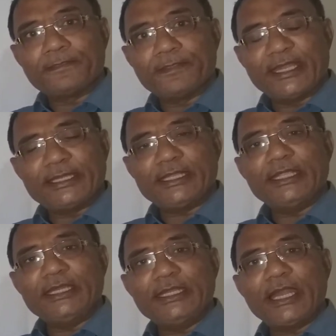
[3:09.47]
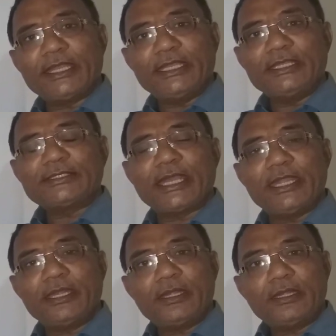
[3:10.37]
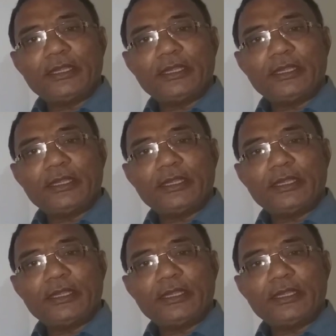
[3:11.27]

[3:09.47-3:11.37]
that India is an